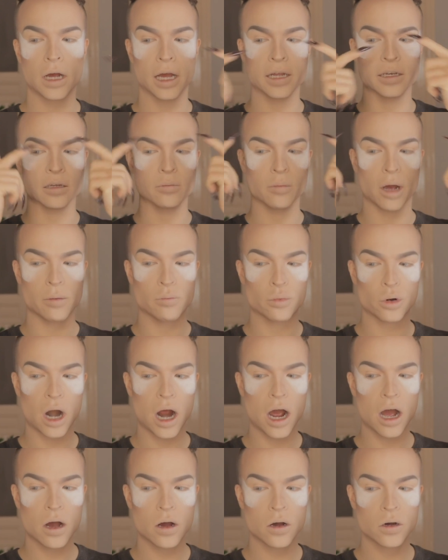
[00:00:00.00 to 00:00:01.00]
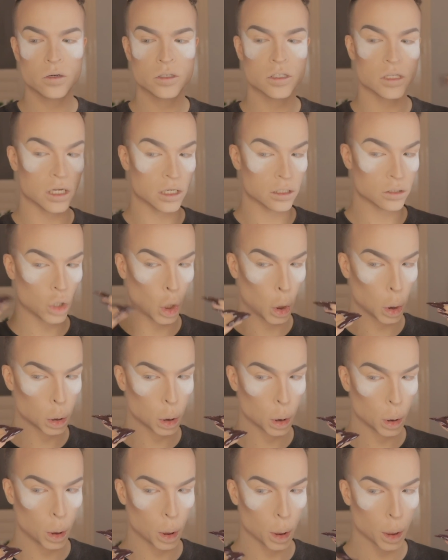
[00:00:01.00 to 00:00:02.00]
I did my brows and
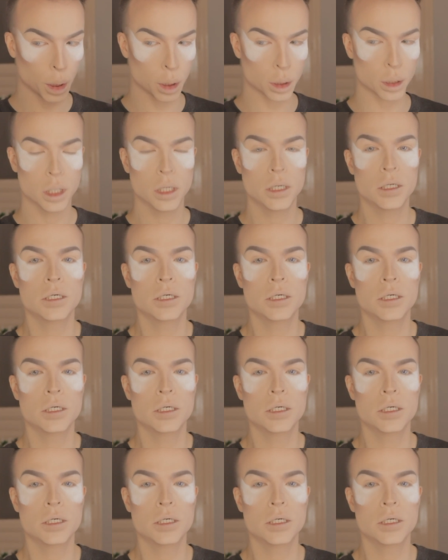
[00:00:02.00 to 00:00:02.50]
contouring,